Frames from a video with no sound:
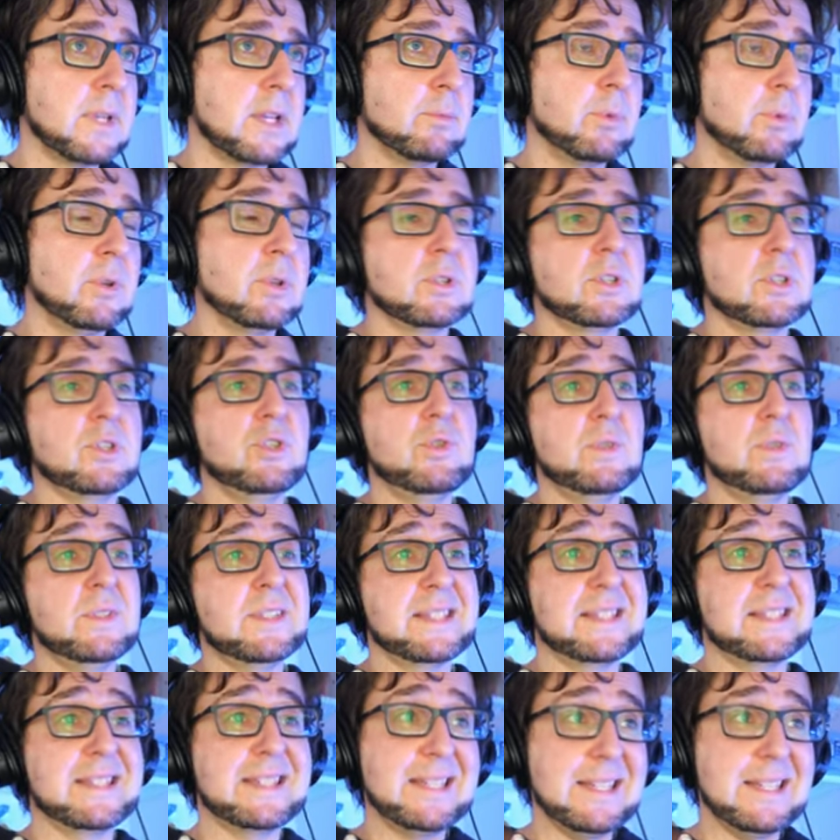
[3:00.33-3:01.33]
and we're going to
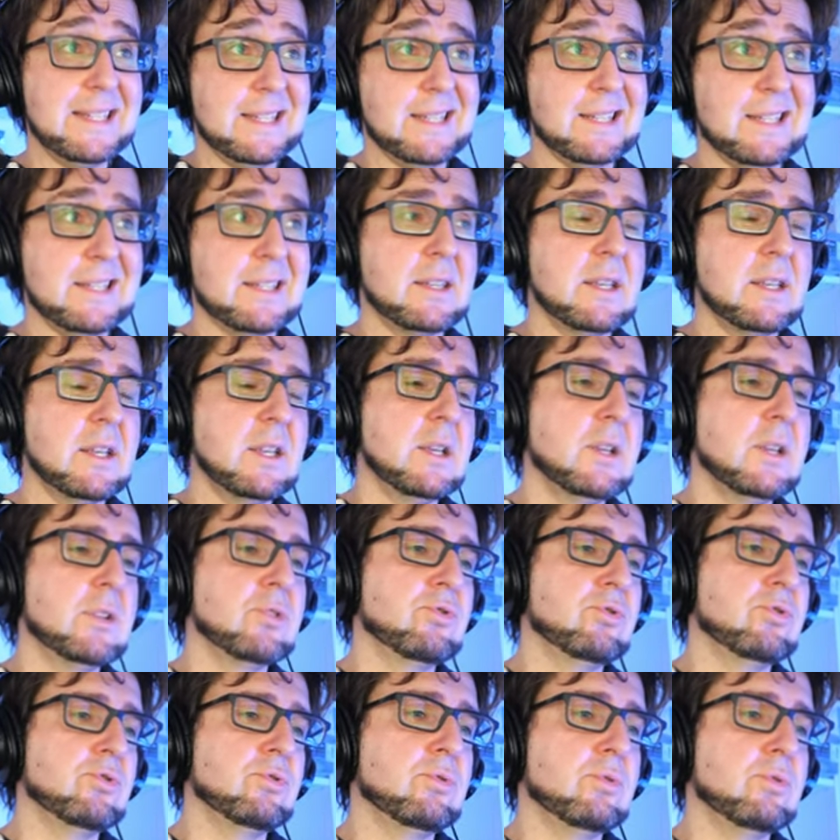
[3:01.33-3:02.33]
use this
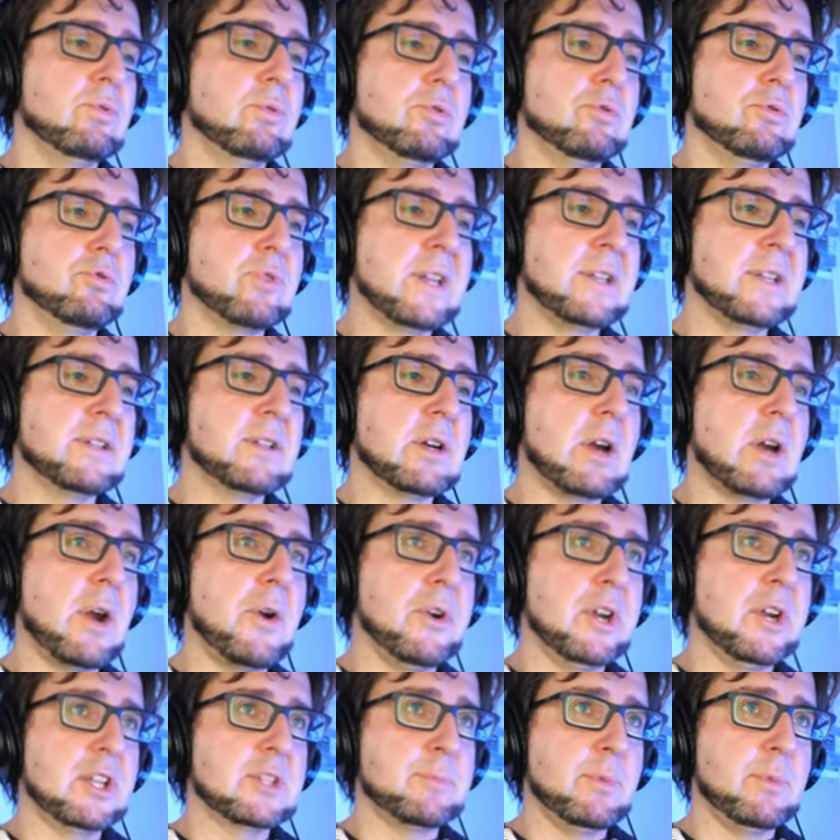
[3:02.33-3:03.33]
to render
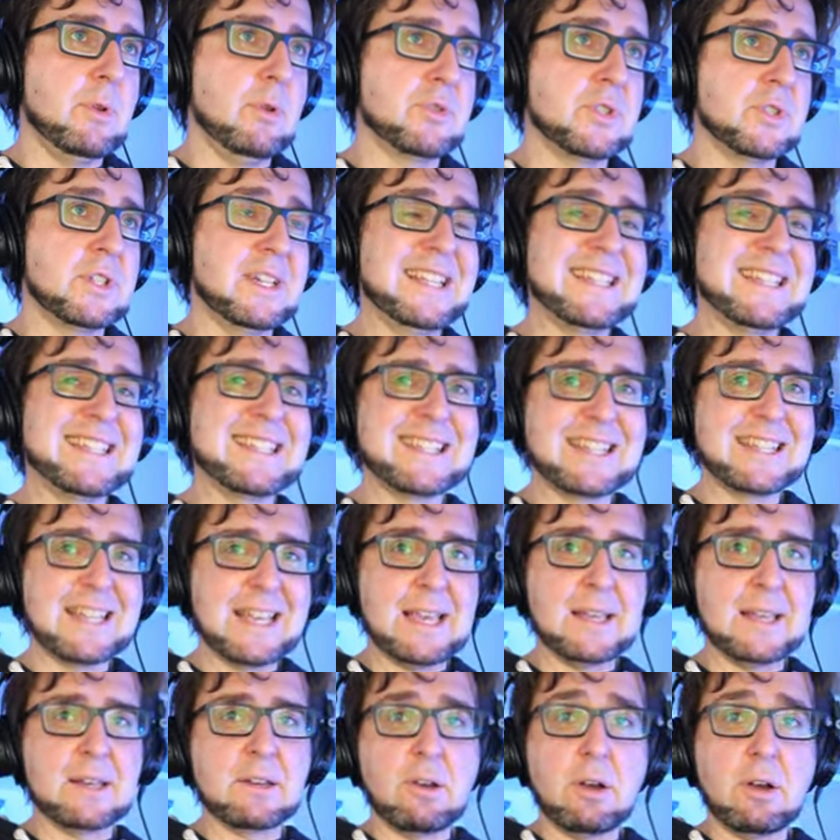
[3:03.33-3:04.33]
our explosion
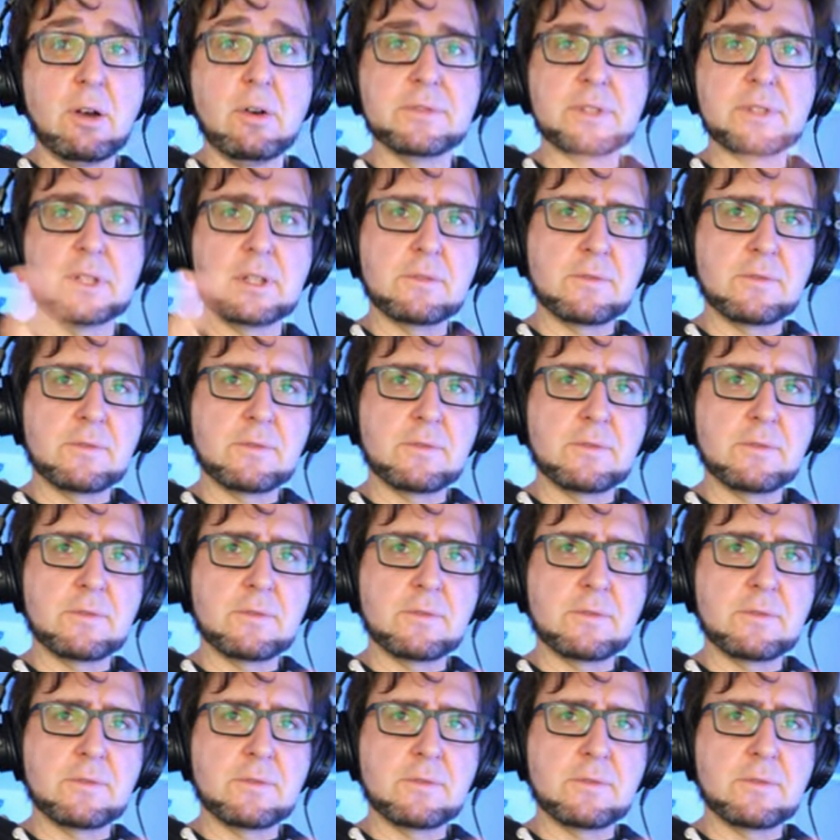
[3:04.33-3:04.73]
instead of the